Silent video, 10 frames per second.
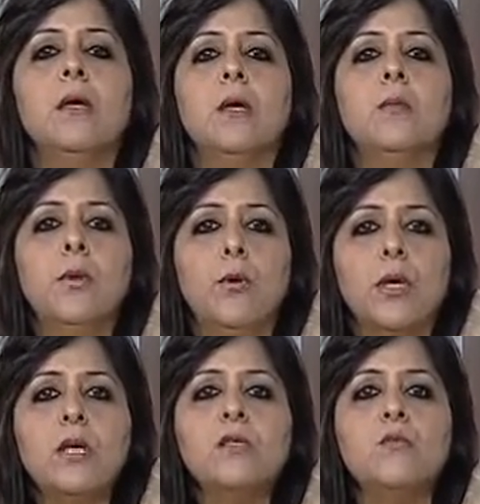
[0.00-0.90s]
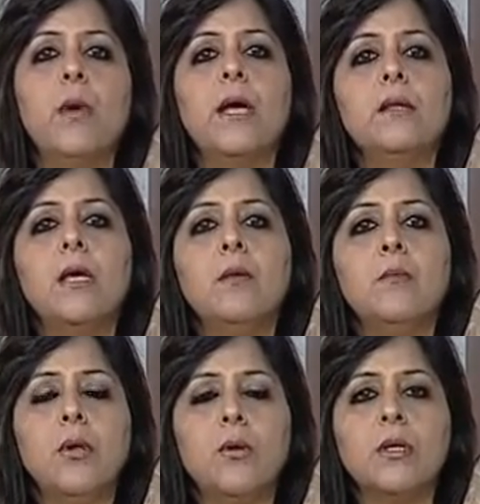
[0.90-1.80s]
employees by the
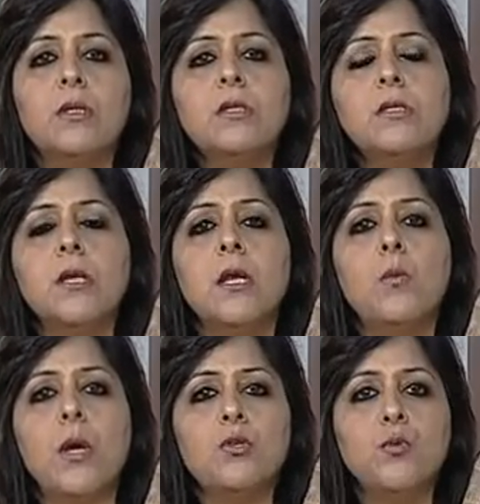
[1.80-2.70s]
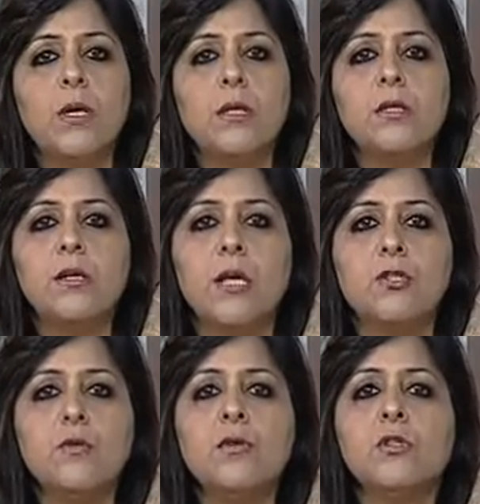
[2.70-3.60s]
employers in one-to-one
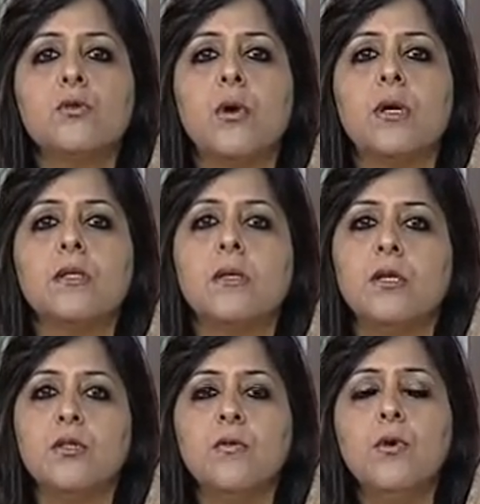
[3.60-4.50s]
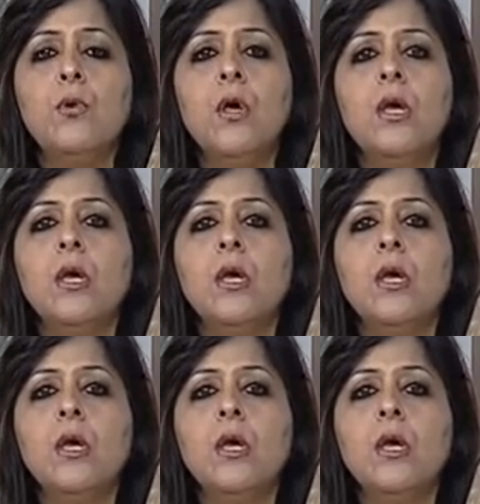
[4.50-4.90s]
interaction, which is called as an interview.